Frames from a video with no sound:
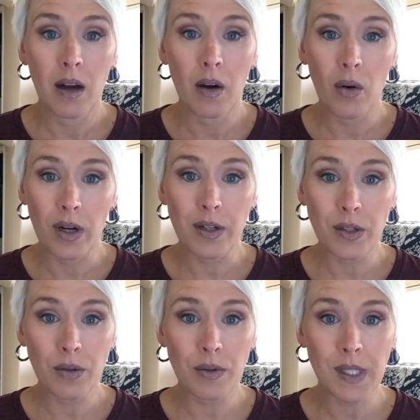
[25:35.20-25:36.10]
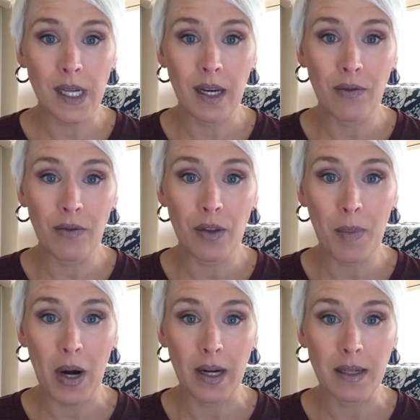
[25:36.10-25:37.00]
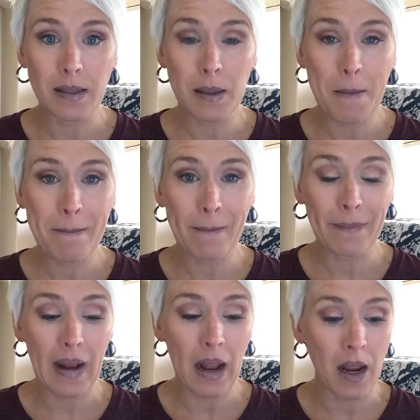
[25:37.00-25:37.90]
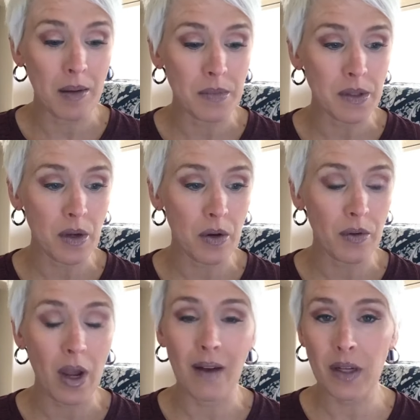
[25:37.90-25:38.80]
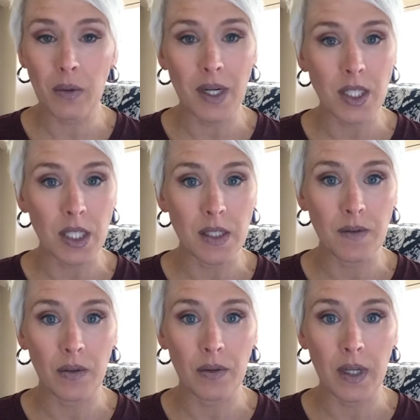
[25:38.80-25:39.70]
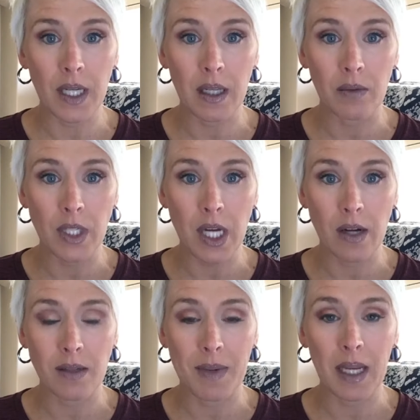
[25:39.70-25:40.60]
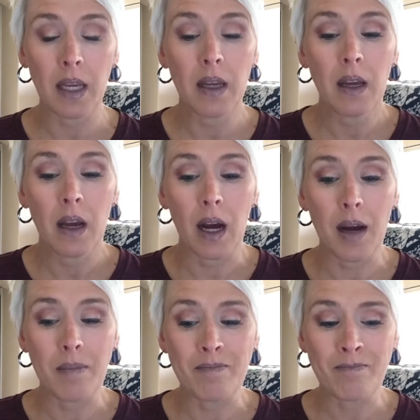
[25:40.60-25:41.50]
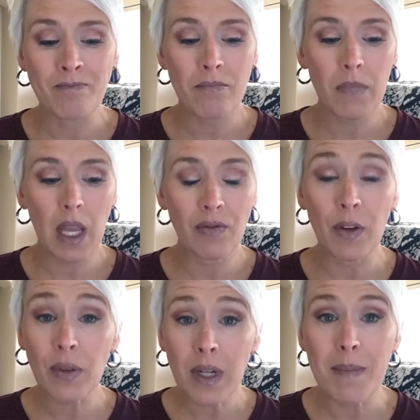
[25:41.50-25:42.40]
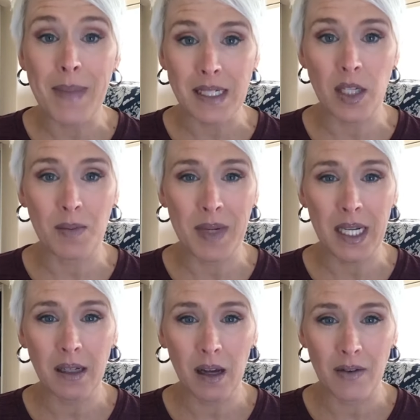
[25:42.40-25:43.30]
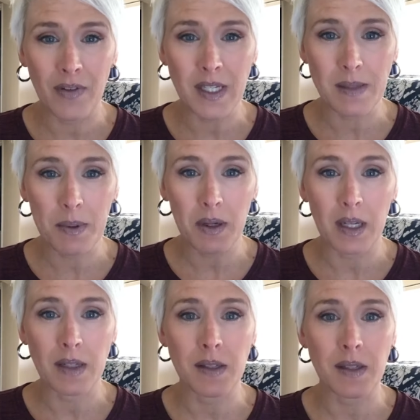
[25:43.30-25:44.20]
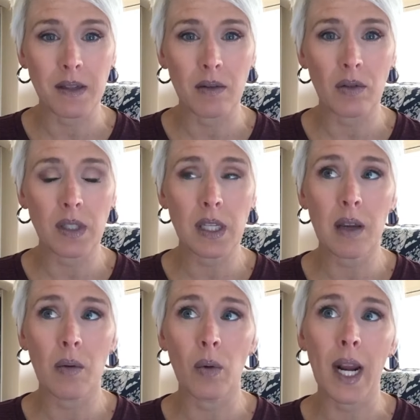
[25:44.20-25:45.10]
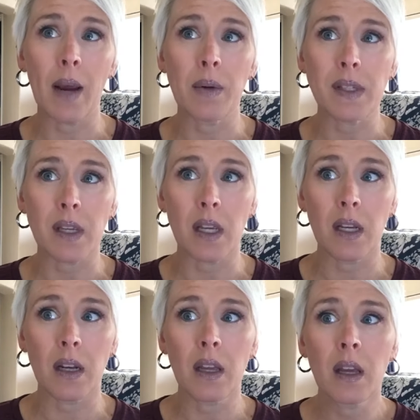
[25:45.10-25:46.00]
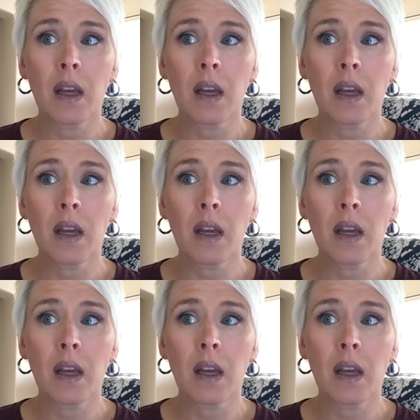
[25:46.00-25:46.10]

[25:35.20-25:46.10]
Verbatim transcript: orders through Sunday for the parties. Um, so if you have any questions, feel free to reach out to me. Um, feel free to message me on Facebook because t- when I was in